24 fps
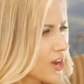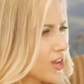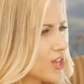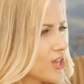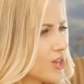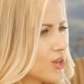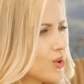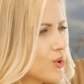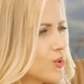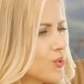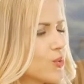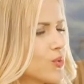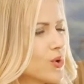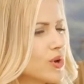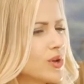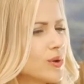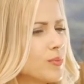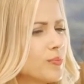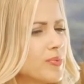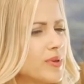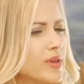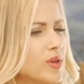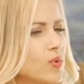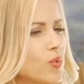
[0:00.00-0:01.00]
you
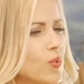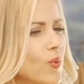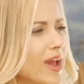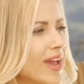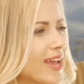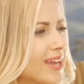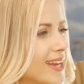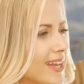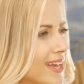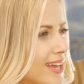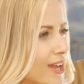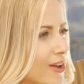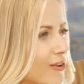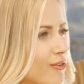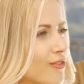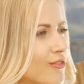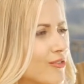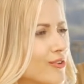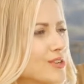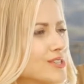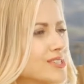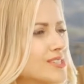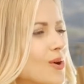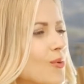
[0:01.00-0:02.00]
would be waiting
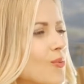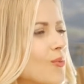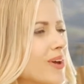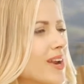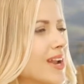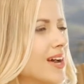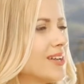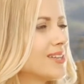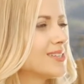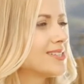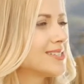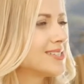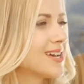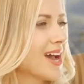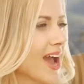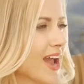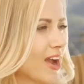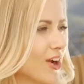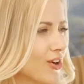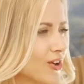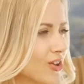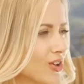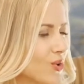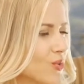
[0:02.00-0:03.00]
for someone else to
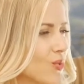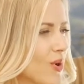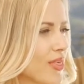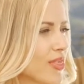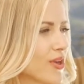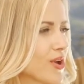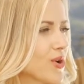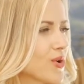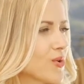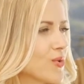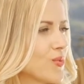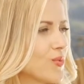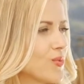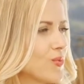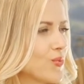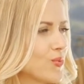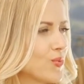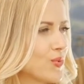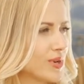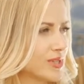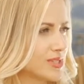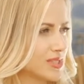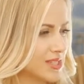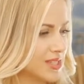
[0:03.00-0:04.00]
hire you, whether it
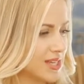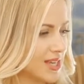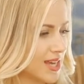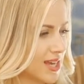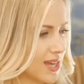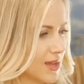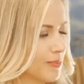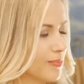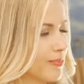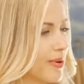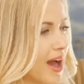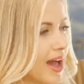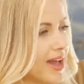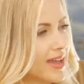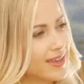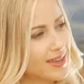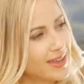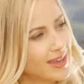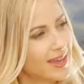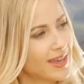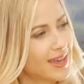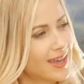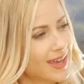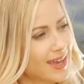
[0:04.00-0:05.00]
was gig by
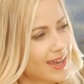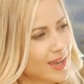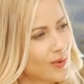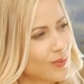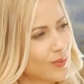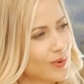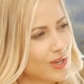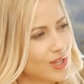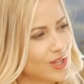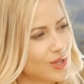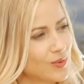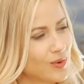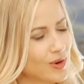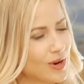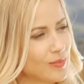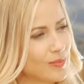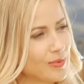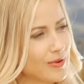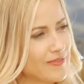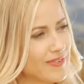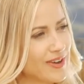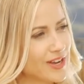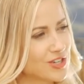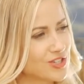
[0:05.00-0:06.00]
gig when you were a
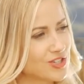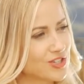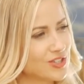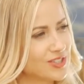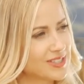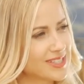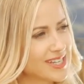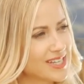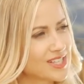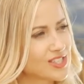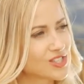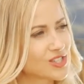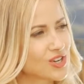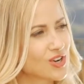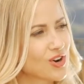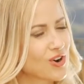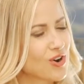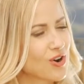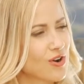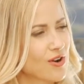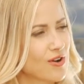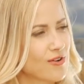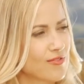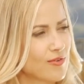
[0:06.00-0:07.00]
professional dancer,
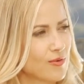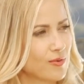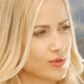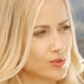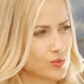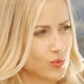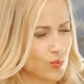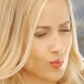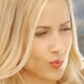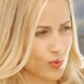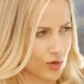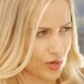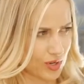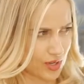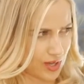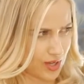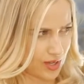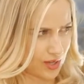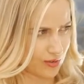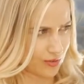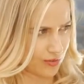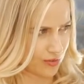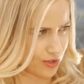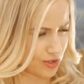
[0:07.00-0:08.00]
or if it was
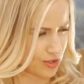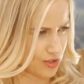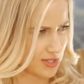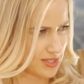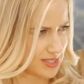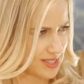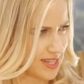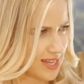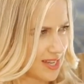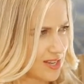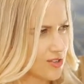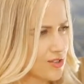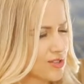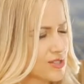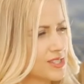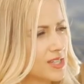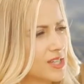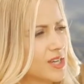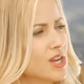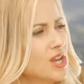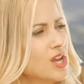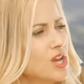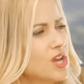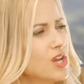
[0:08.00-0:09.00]
working for Tracy
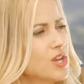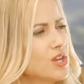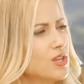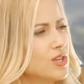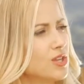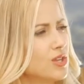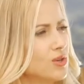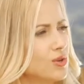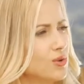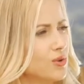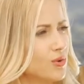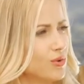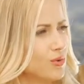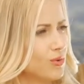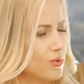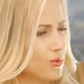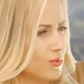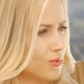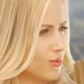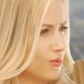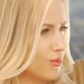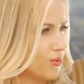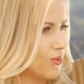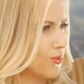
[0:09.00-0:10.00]
Anderson,
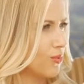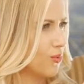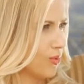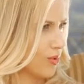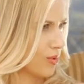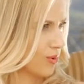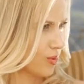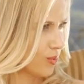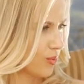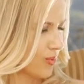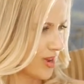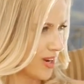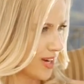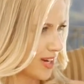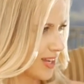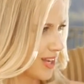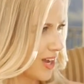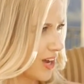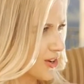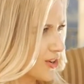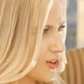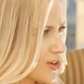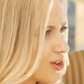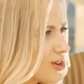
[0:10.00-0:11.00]
you were waiting
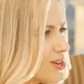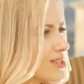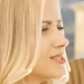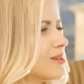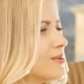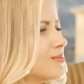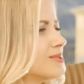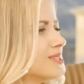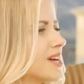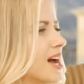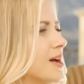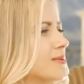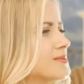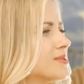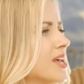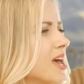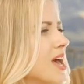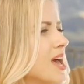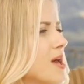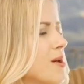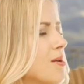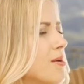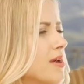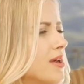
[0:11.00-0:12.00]
on her sometimes.
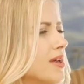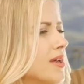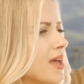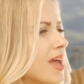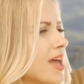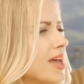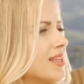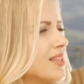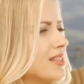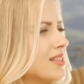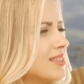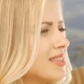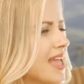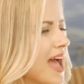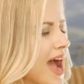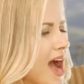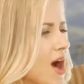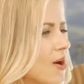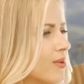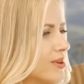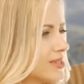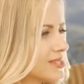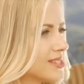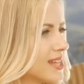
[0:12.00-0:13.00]
And
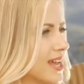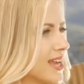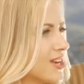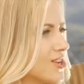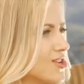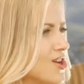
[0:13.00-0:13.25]
now it's like,